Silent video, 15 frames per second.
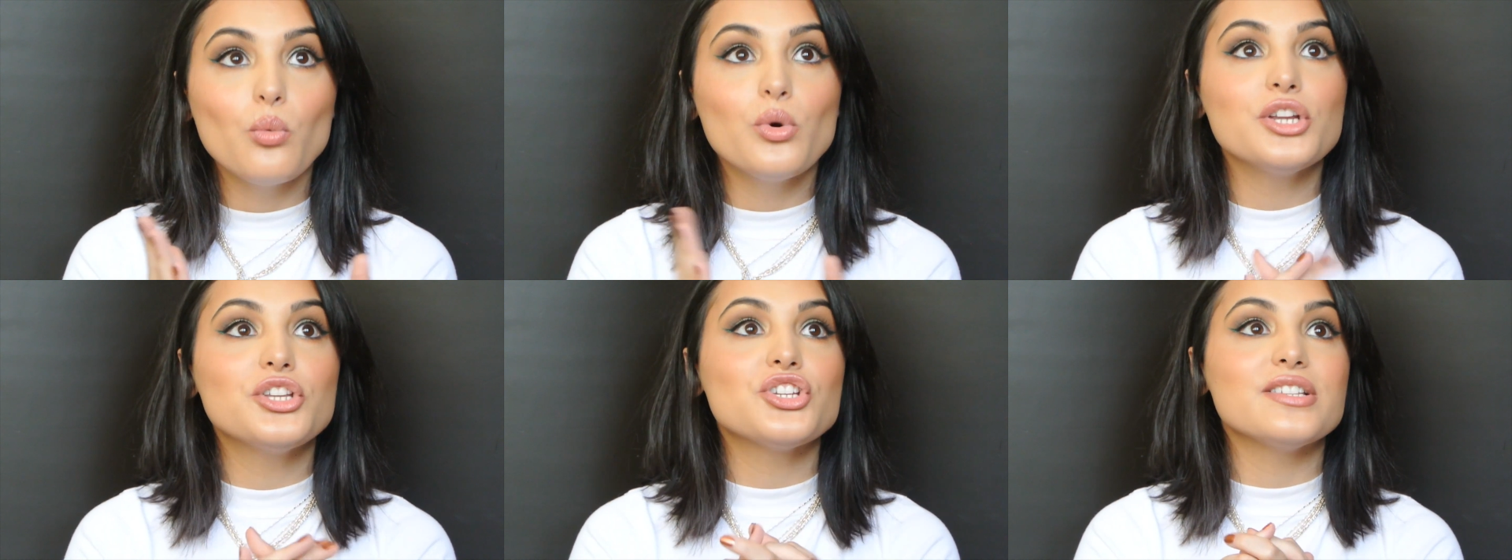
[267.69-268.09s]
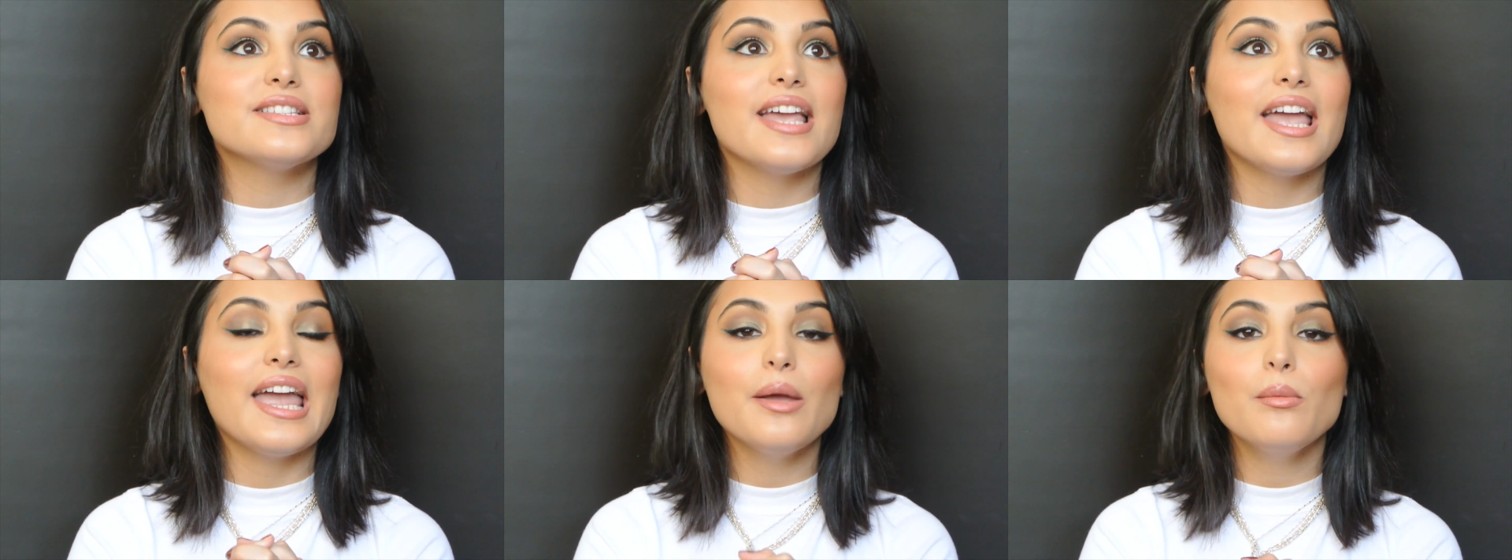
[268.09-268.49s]
which
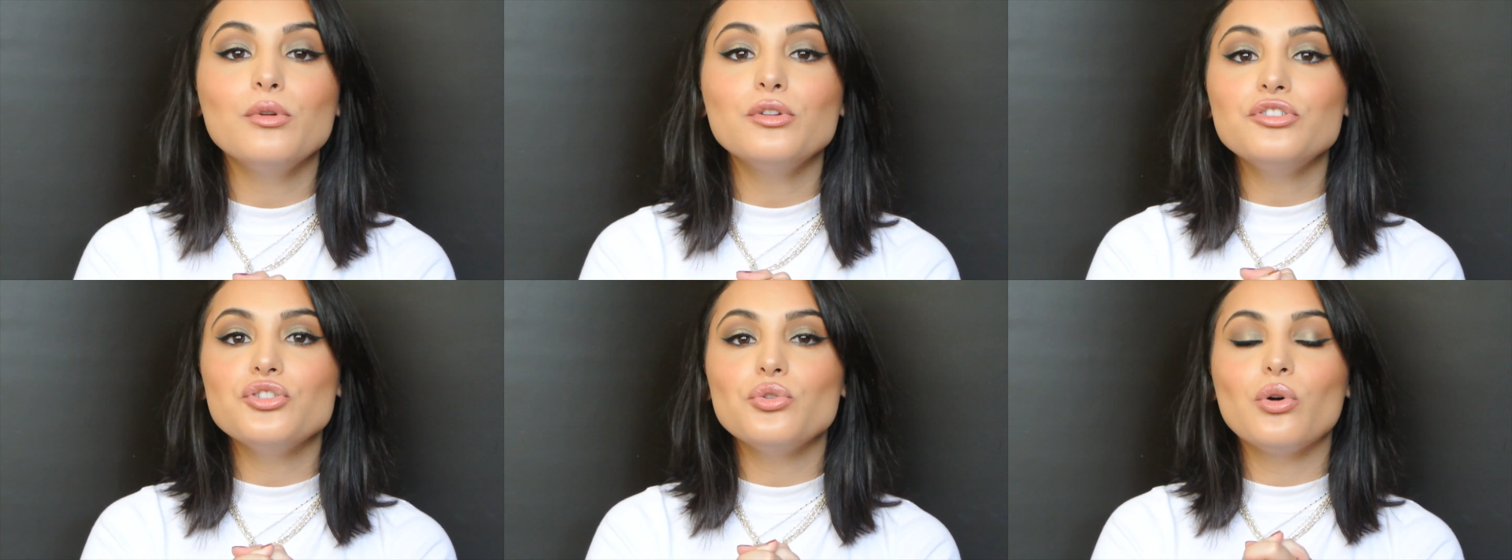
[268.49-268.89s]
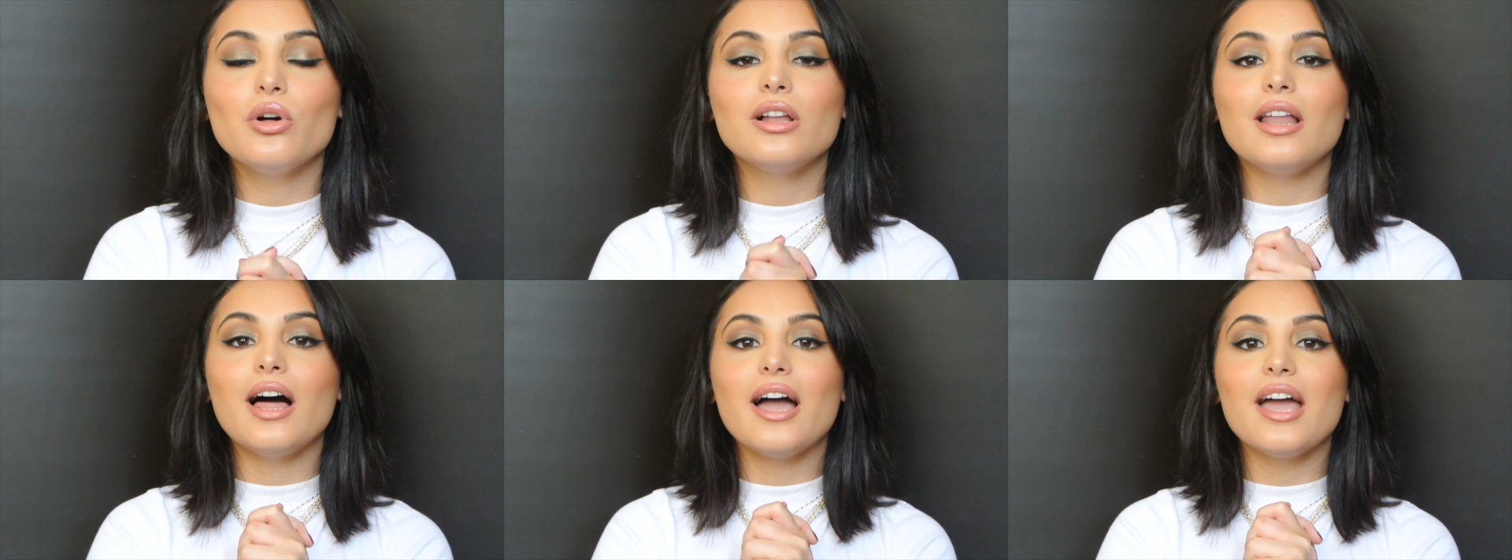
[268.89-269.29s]
is able to
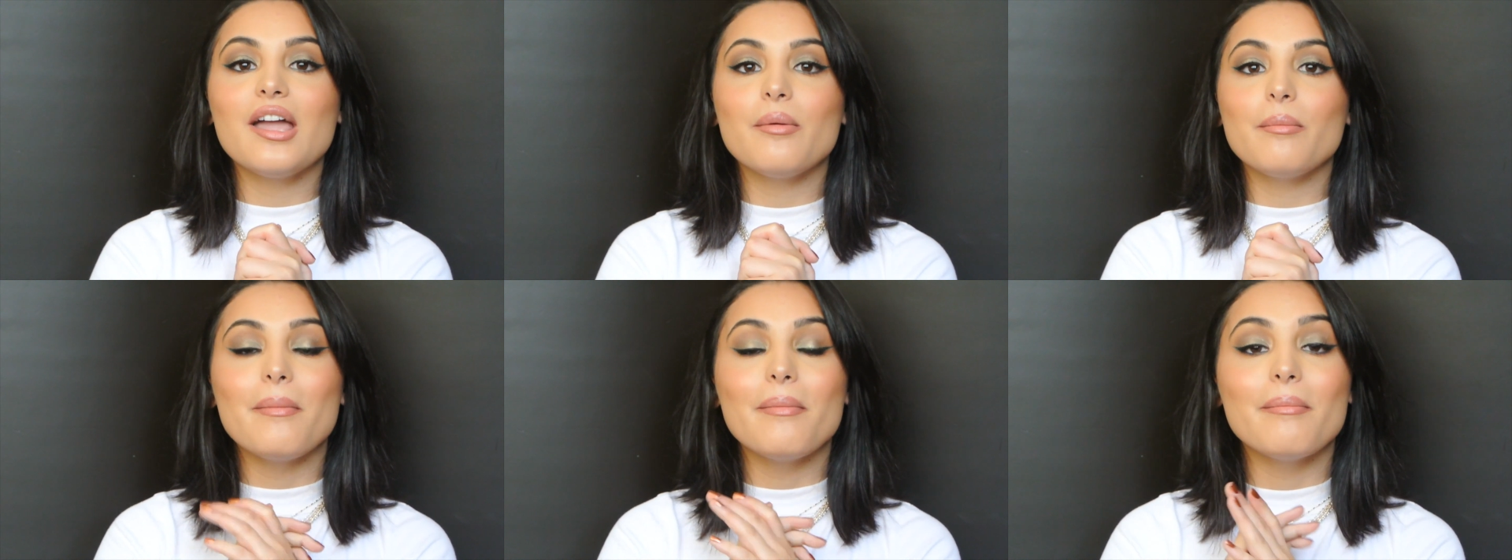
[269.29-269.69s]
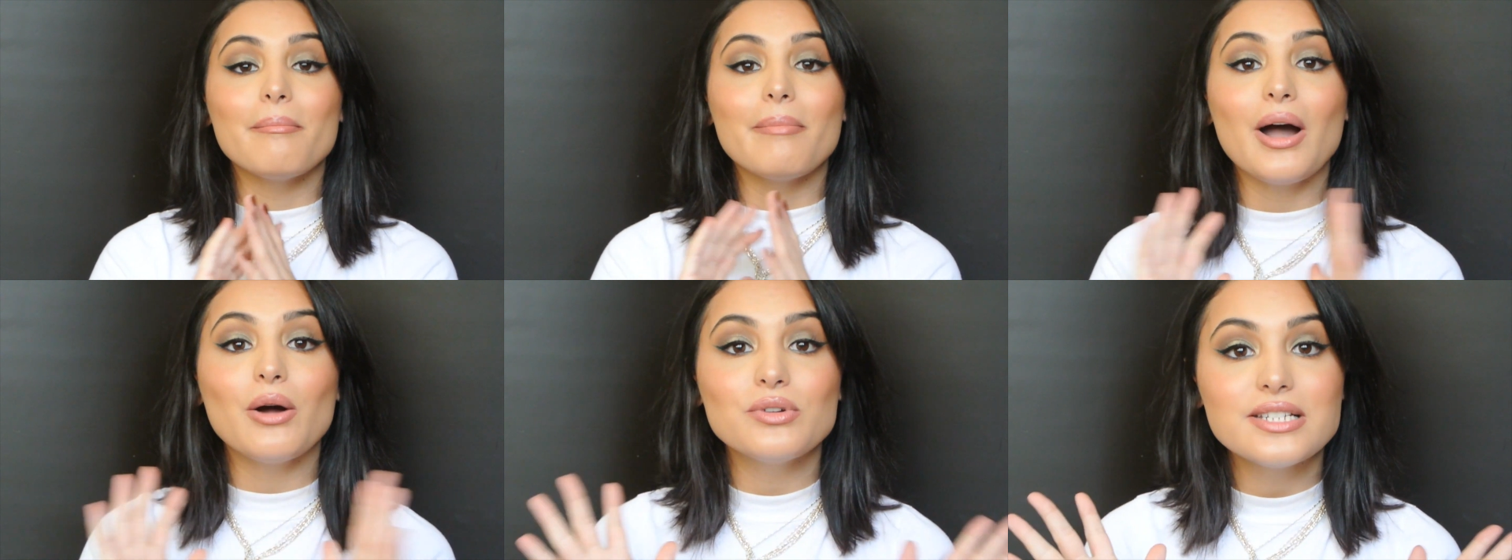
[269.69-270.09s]
climb
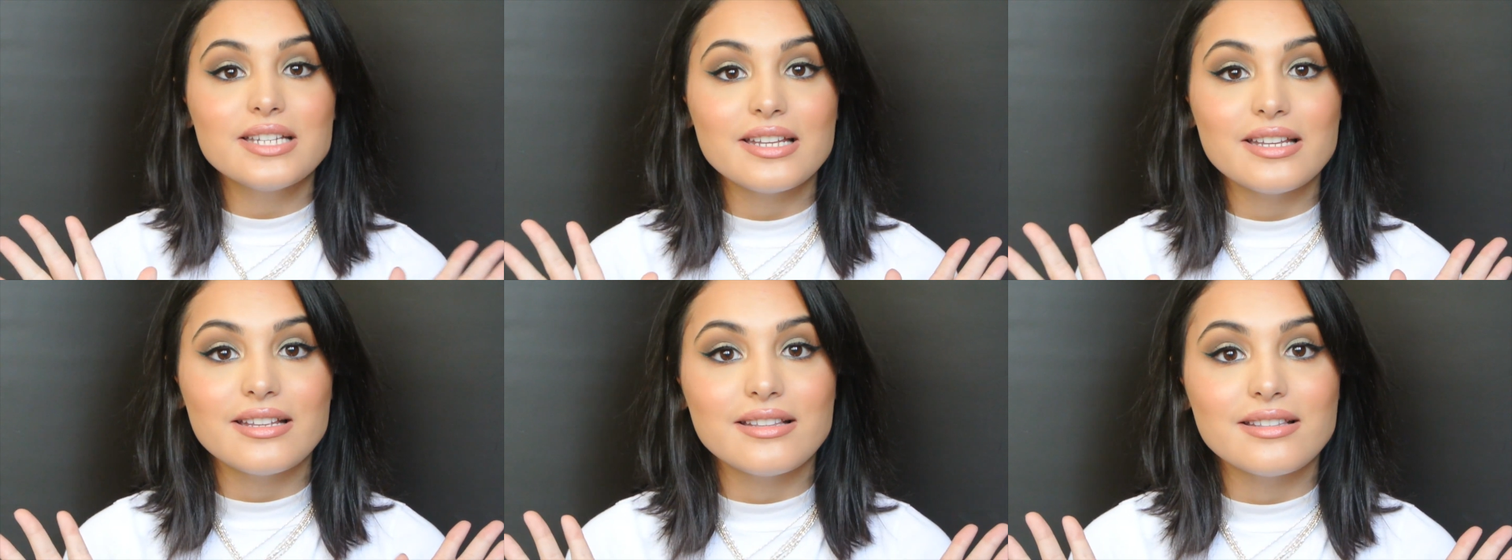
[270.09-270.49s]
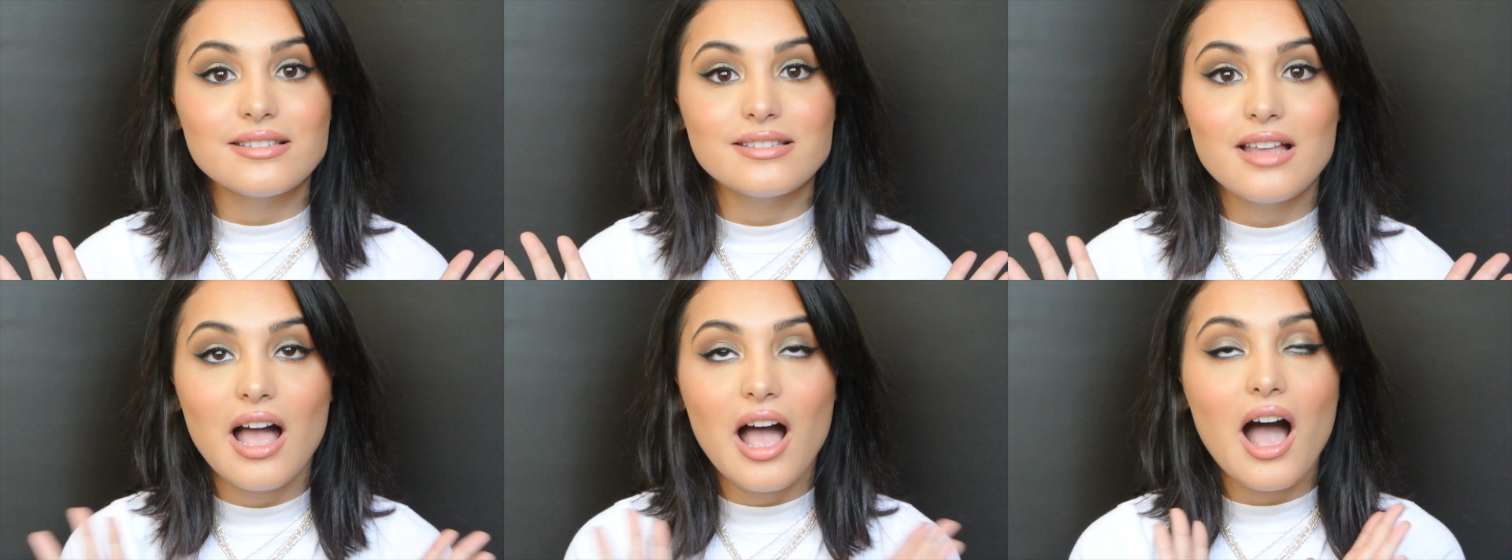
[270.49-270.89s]

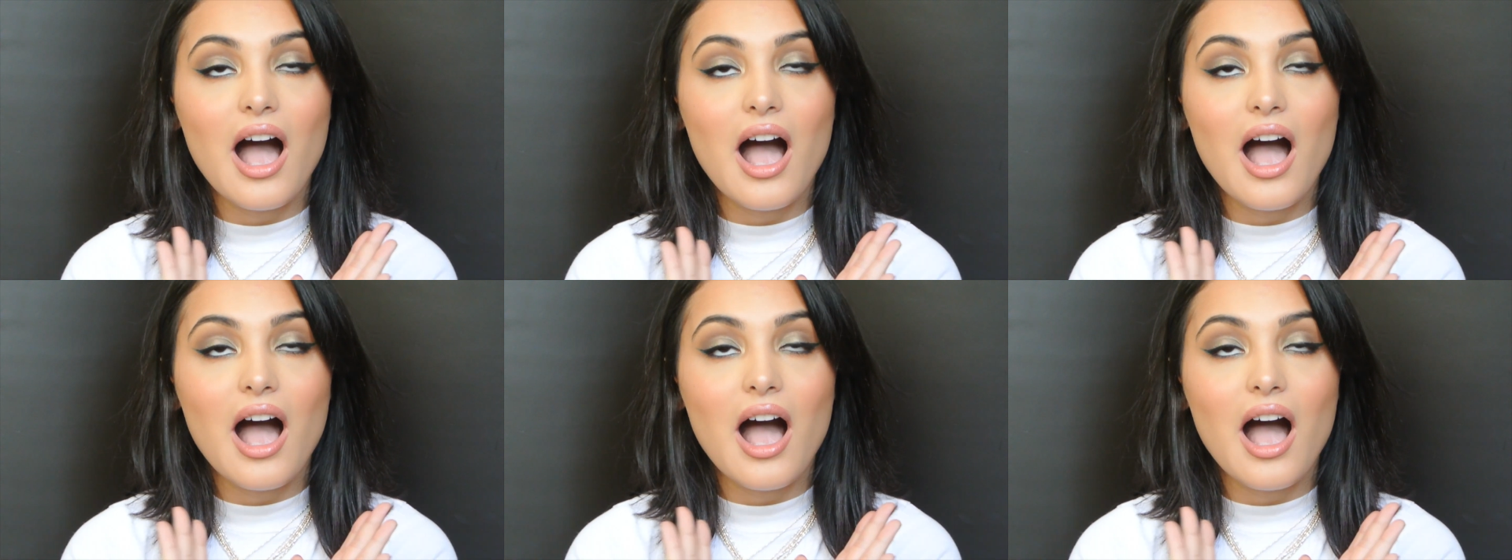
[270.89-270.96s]
mountains